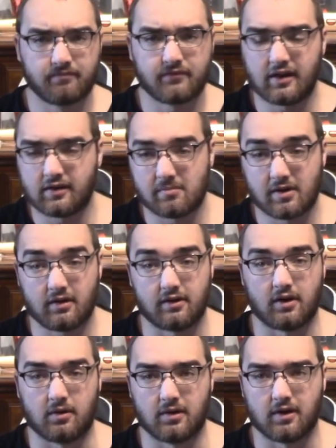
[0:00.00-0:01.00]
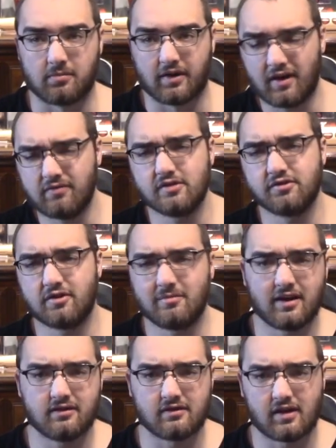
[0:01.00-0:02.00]
in the middle of nowhere. But after some
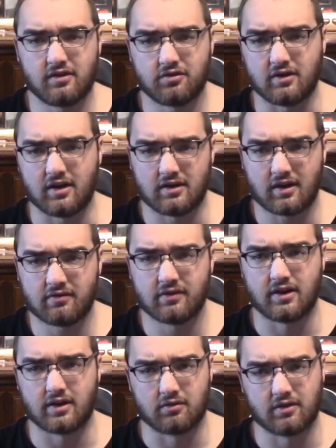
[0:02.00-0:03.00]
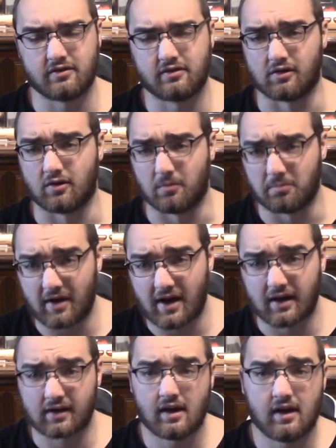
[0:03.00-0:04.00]
hesitation, he definitely agrees to go
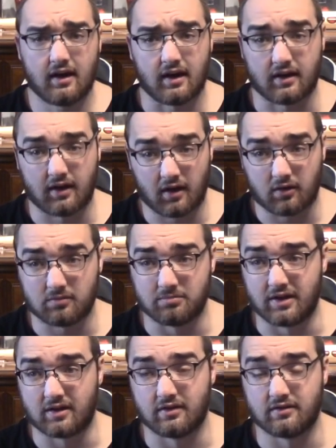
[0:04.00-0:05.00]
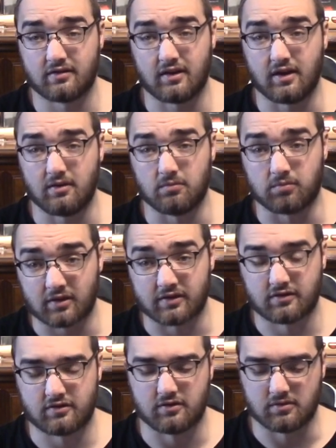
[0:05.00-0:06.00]
back and help because he
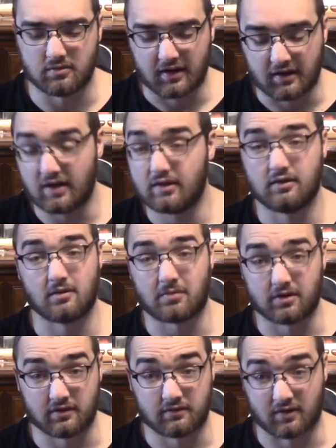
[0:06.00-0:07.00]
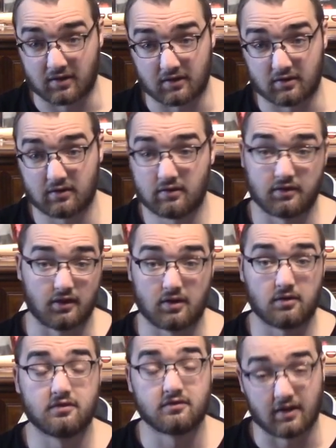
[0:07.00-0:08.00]
wants to get the motherfucker, the
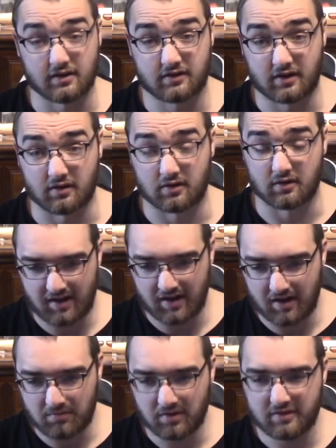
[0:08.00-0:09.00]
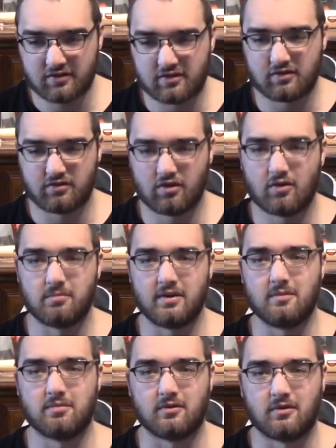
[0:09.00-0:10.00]
Ghostface killer. He wants to show
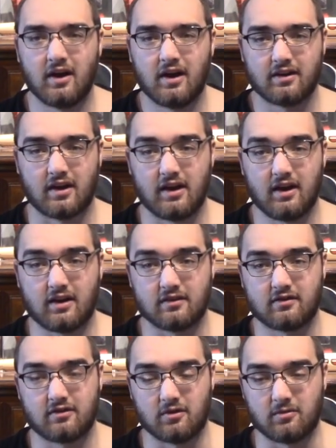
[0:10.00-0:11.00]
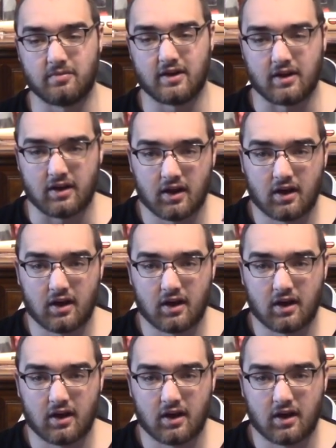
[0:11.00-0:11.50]
people that he can still be